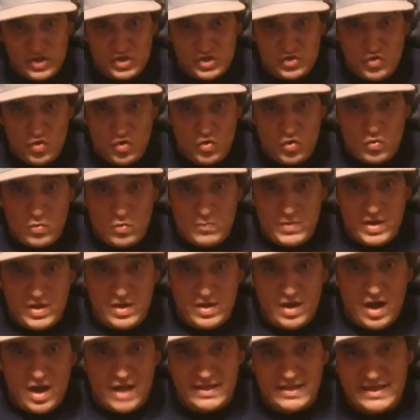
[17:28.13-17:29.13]
dog will be
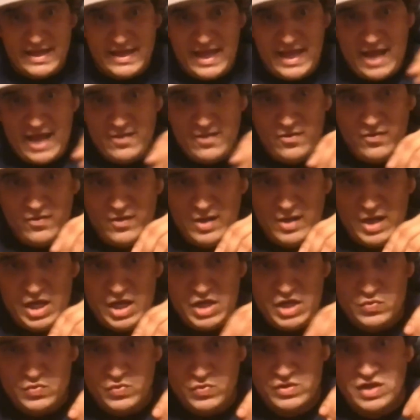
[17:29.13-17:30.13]
at the end of the
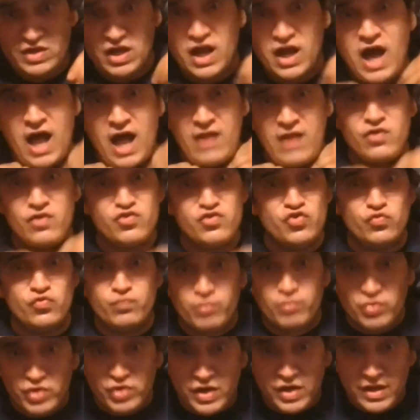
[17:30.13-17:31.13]
leash with the collar you
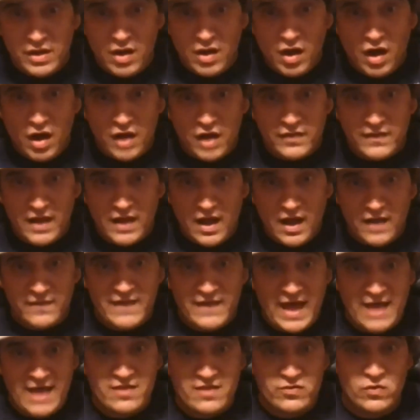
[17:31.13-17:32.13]
put it on
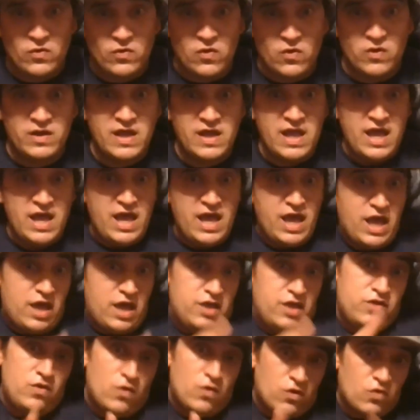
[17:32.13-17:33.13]
that dog, and
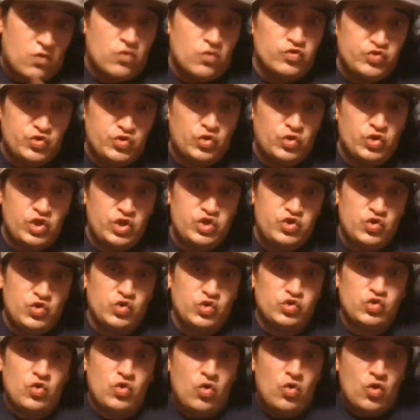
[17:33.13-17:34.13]
you're controlling your
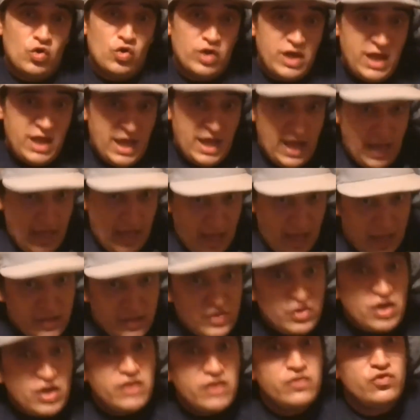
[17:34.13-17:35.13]
dog, and
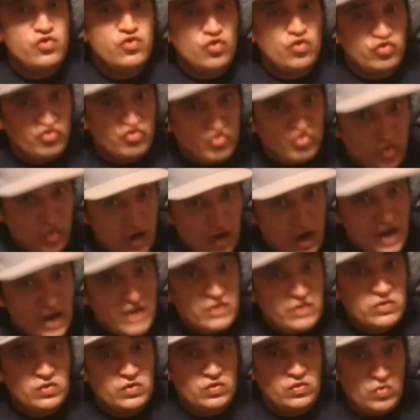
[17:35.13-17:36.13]
then you're trying
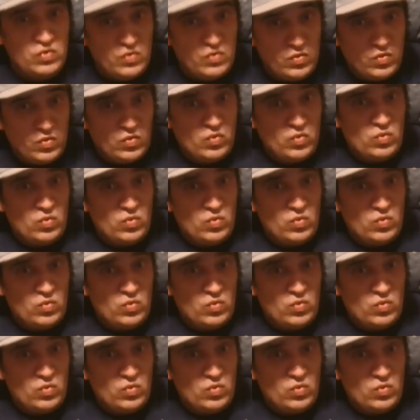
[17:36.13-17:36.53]
to do